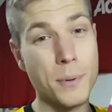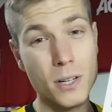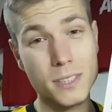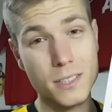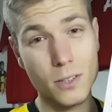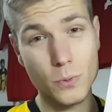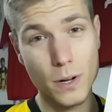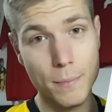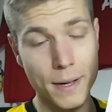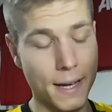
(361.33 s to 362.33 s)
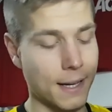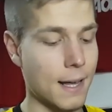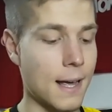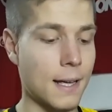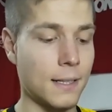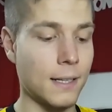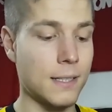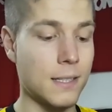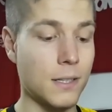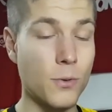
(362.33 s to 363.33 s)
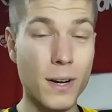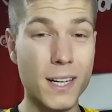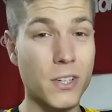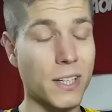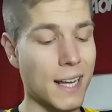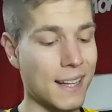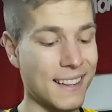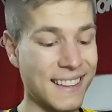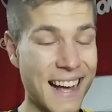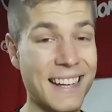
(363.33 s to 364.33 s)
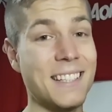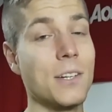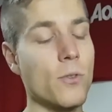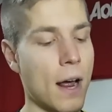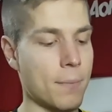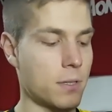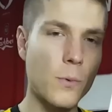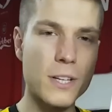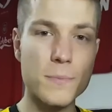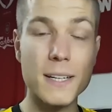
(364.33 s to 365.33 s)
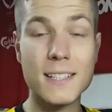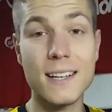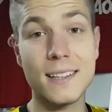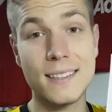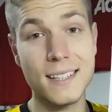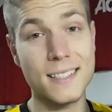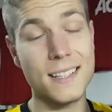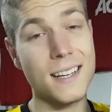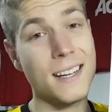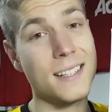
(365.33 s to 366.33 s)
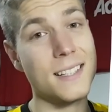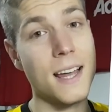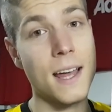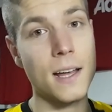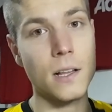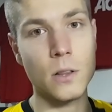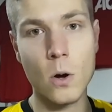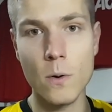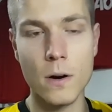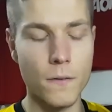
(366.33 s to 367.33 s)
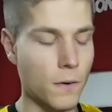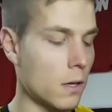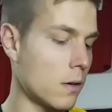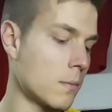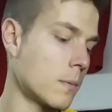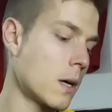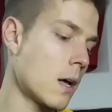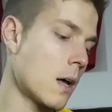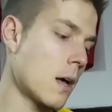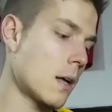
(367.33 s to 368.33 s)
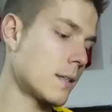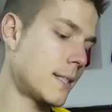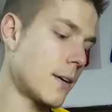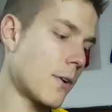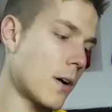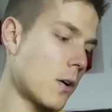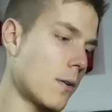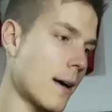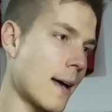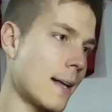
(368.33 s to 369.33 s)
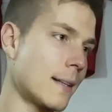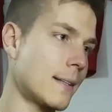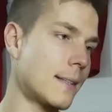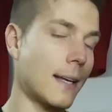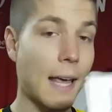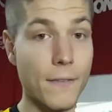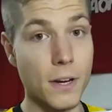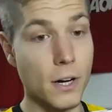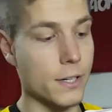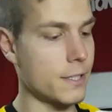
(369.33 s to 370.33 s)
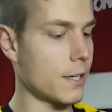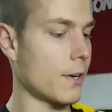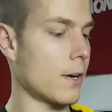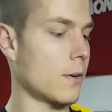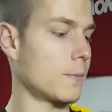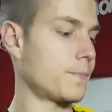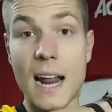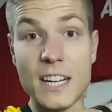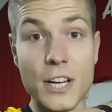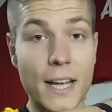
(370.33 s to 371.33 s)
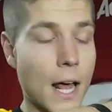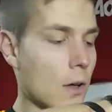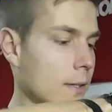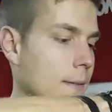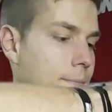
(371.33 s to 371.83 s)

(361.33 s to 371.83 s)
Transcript: box is not really big and it's 390 grams, which means that this is a lower volume cereal and heavier cereal. Let's check it out.